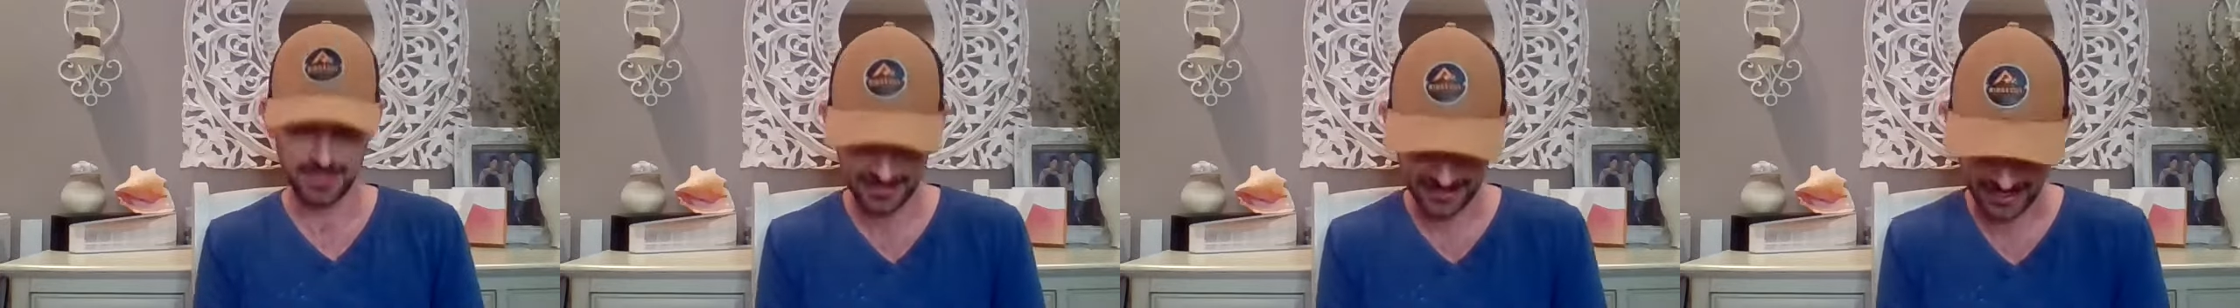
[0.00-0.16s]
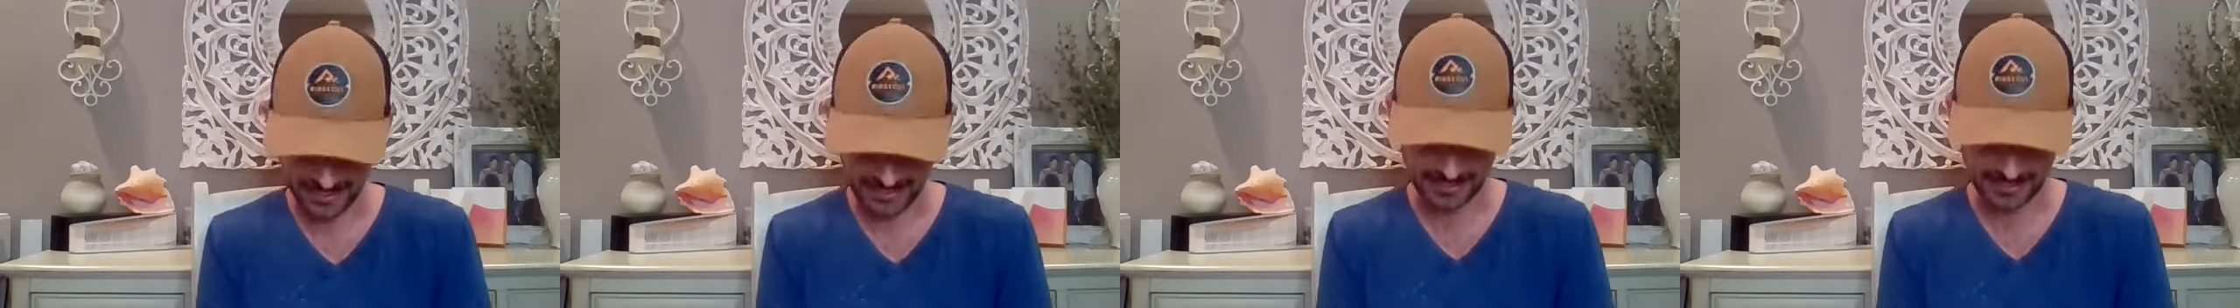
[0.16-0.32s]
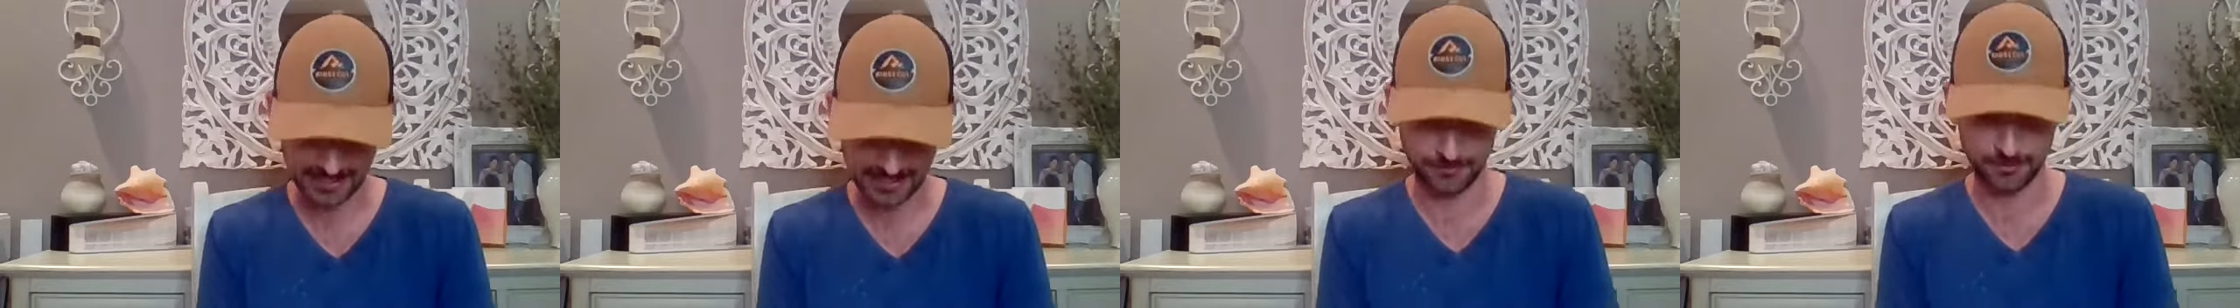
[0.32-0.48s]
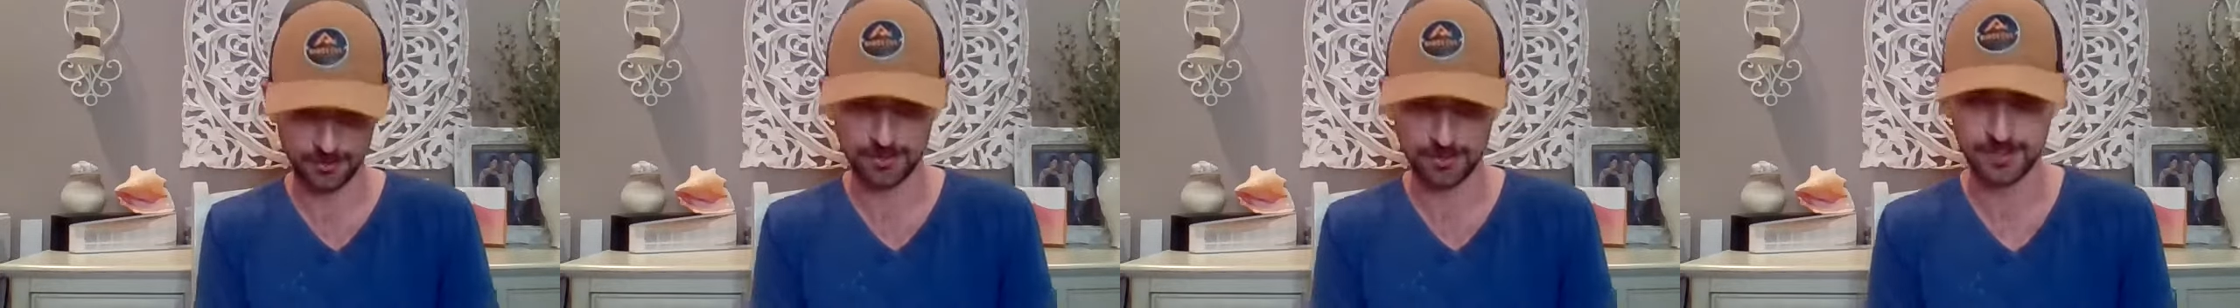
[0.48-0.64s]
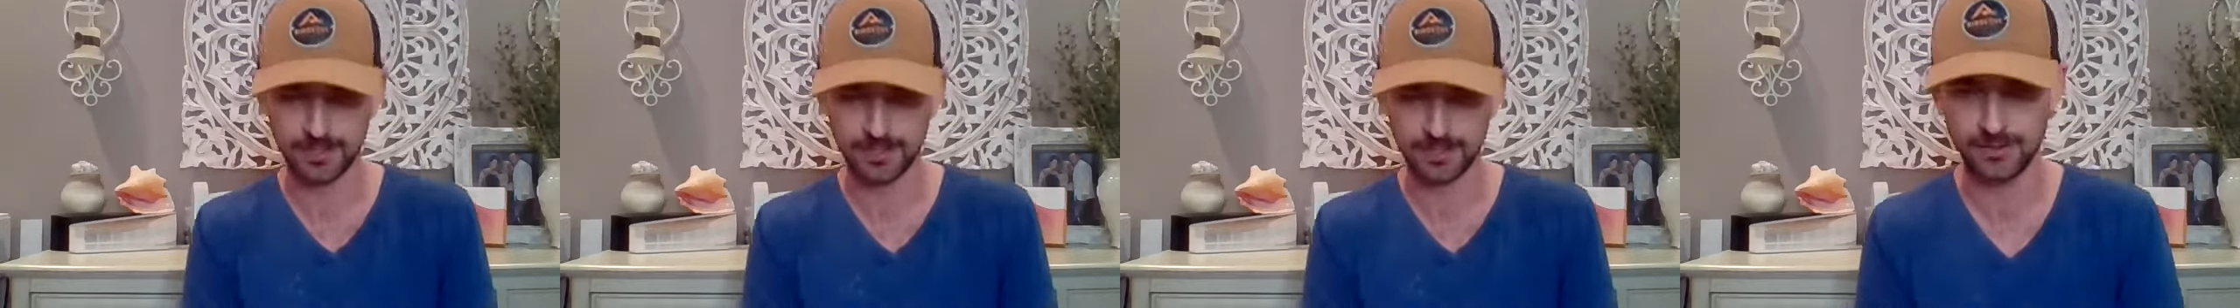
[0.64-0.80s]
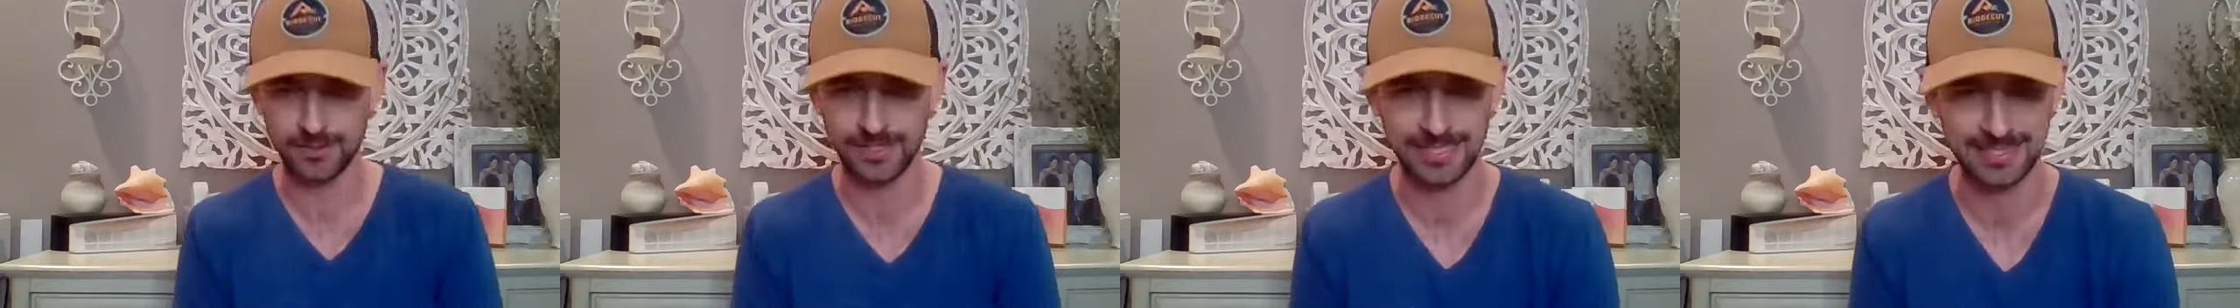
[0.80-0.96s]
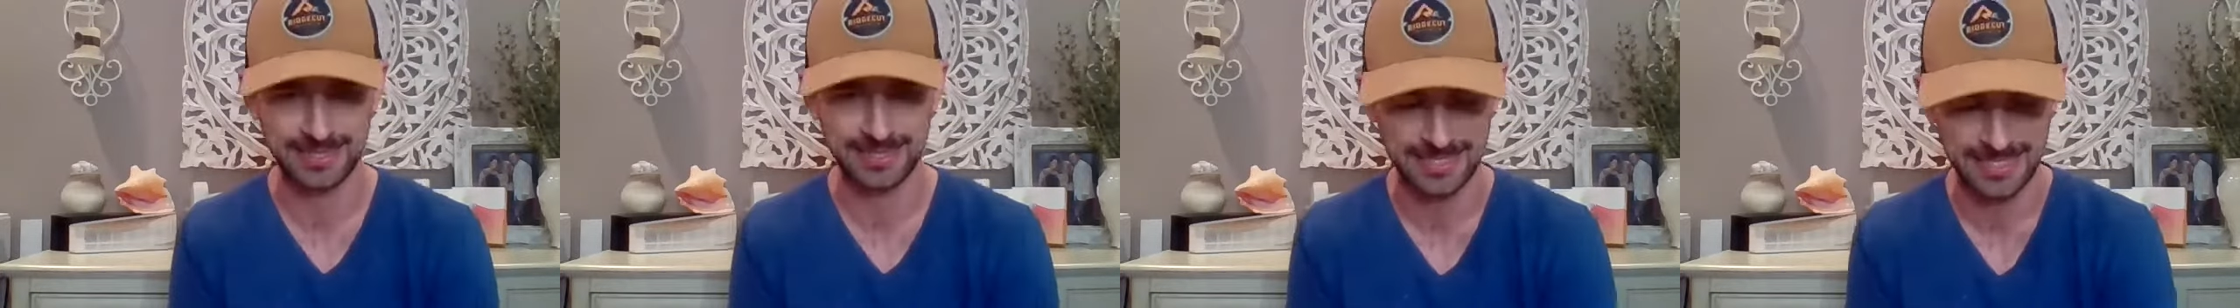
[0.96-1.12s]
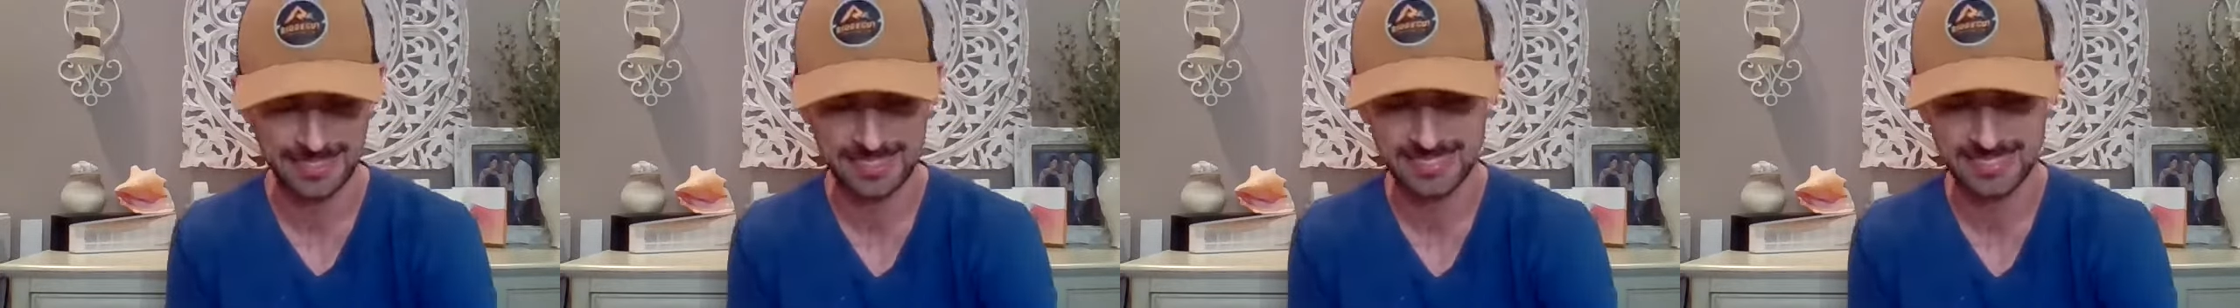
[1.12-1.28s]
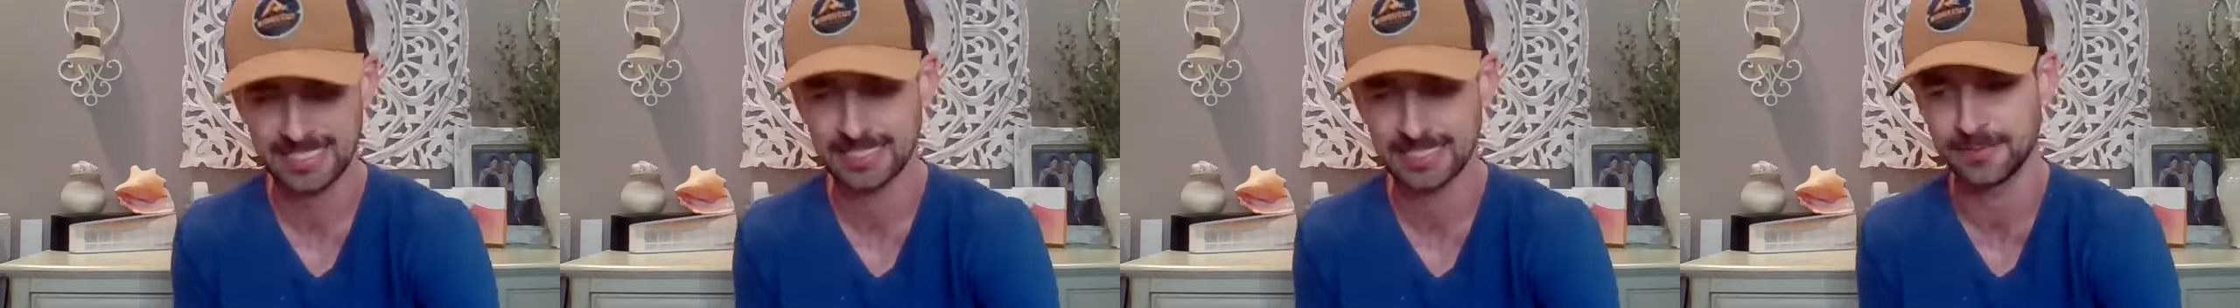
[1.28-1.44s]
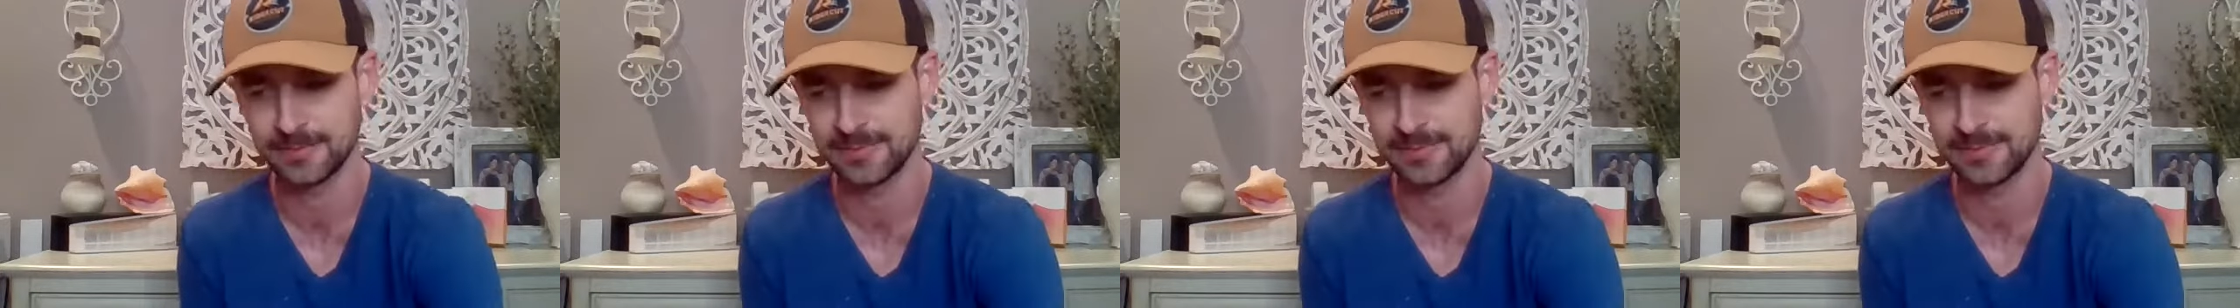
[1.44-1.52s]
got giver, you know, they, they see